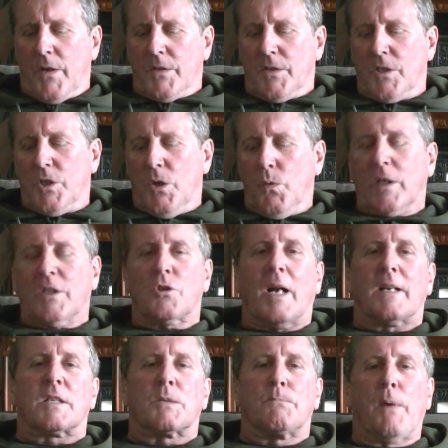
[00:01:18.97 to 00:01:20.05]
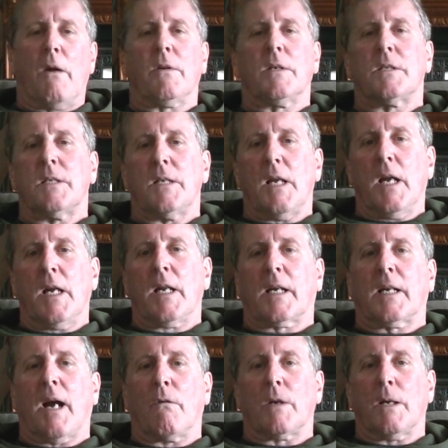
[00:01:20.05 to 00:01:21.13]
to do with transparency and
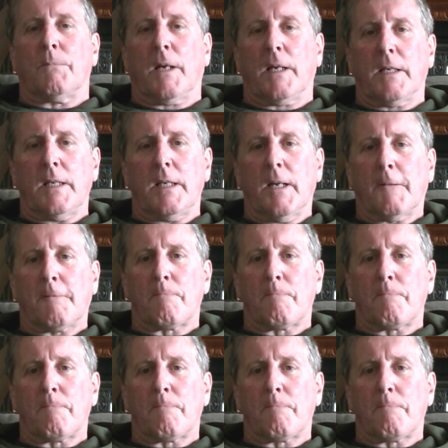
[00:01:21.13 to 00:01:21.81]
accountability?